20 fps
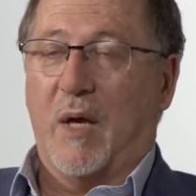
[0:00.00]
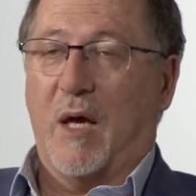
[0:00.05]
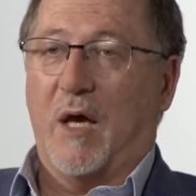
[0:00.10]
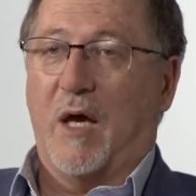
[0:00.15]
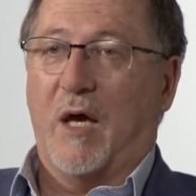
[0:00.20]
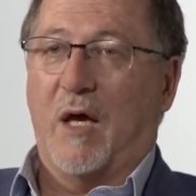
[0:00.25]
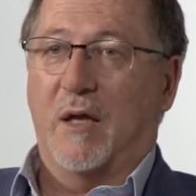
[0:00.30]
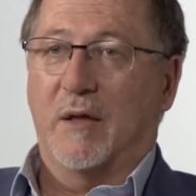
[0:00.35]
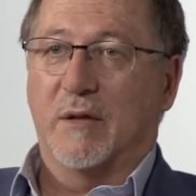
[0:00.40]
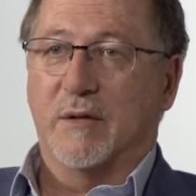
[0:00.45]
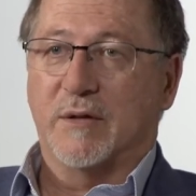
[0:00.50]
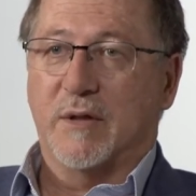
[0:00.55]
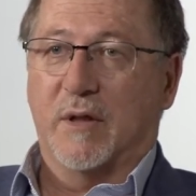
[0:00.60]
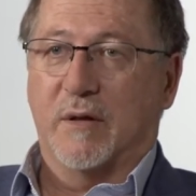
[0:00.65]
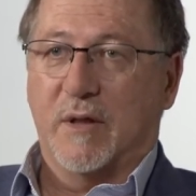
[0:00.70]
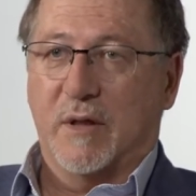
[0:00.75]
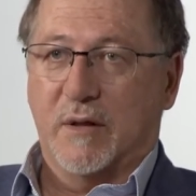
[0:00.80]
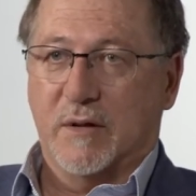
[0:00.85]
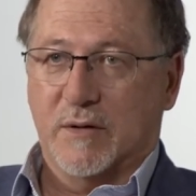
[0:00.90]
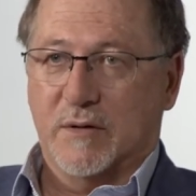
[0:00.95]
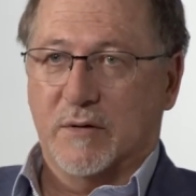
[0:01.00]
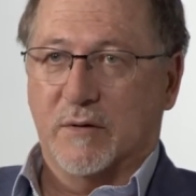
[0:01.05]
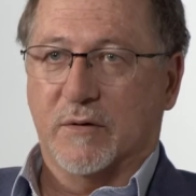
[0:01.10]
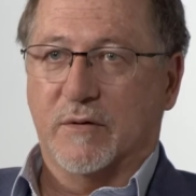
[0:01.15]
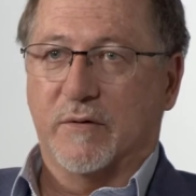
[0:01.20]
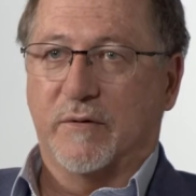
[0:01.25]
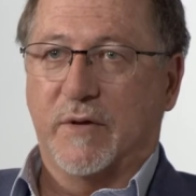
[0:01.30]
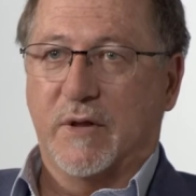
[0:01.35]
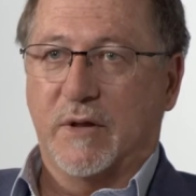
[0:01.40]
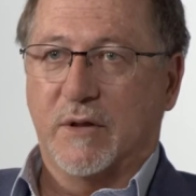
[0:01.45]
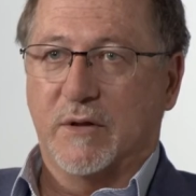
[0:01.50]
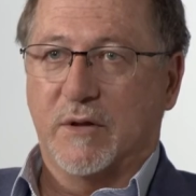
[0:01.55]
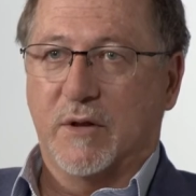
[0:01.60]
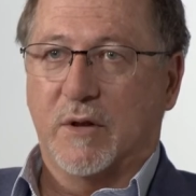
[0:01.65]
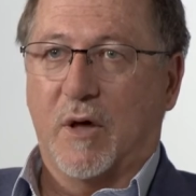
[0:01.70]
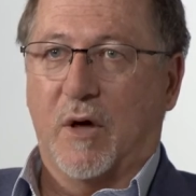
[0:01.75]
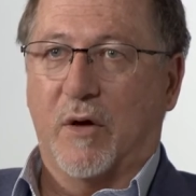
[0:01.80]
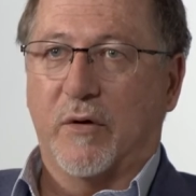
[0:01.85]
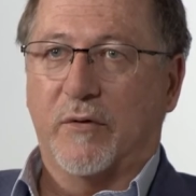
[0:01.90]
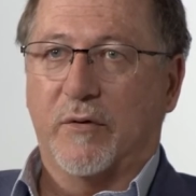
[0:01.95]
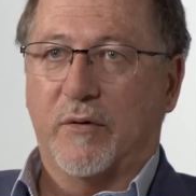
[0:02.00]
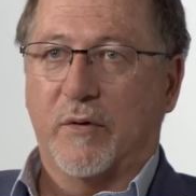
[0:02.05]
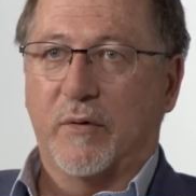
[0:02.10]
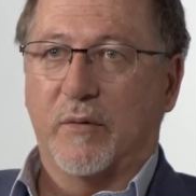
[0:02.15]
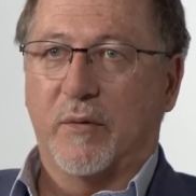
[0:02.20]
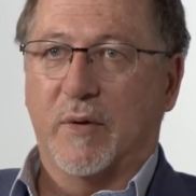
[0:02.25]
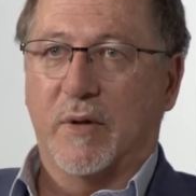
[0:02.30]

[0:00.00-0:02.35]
And so they're the sorts of things you go through.